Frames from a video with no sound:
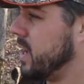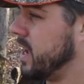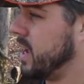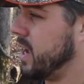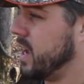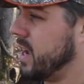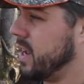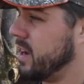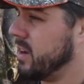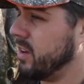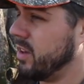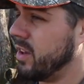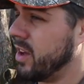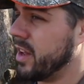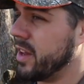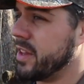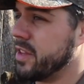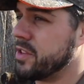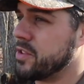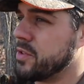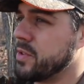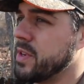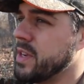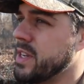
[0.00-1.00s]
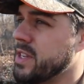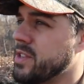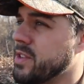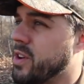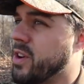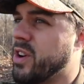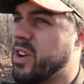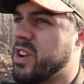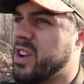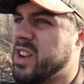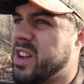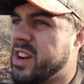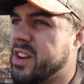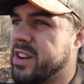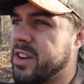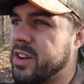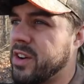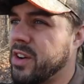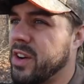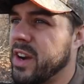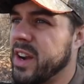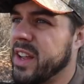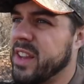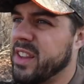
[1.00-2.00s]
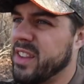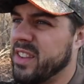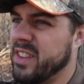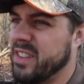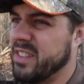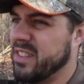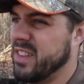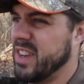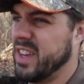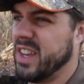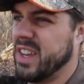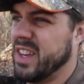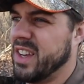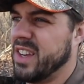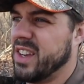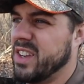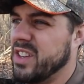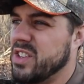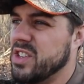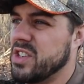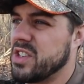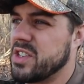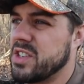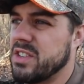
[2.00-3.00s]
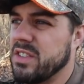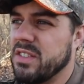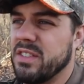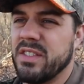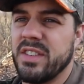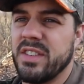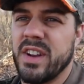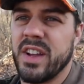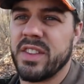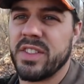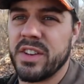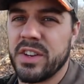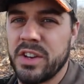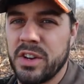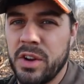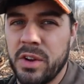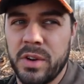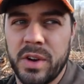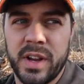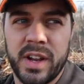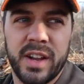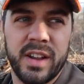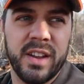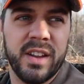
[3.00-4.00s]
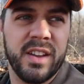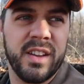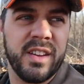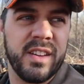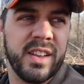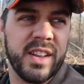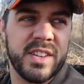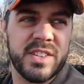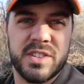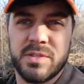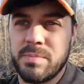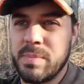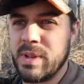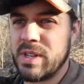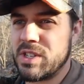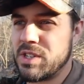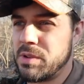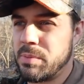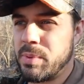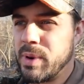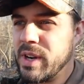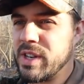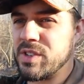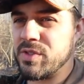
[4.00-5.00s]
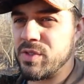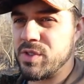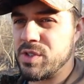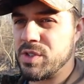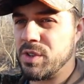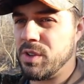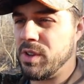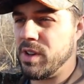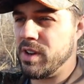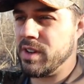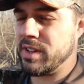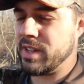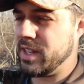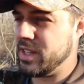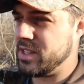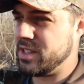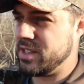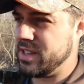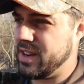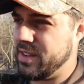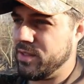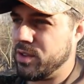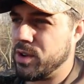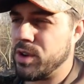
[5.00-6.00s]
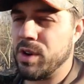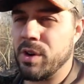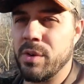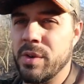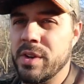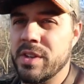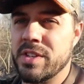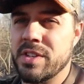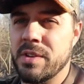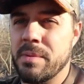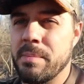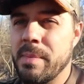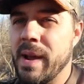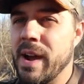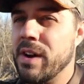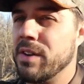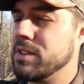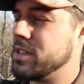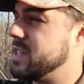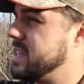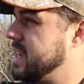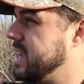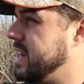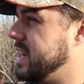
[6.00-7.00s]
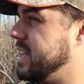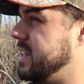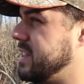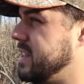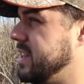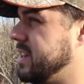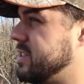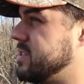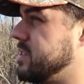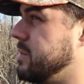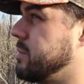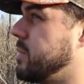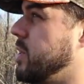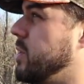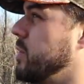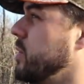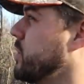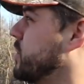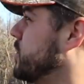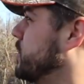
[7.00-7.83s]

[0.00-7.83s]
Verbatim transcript: and a lot of the trees are younger, and just nothing going to, it's been suppressed for so long that's never going to mount to anything. So I'm going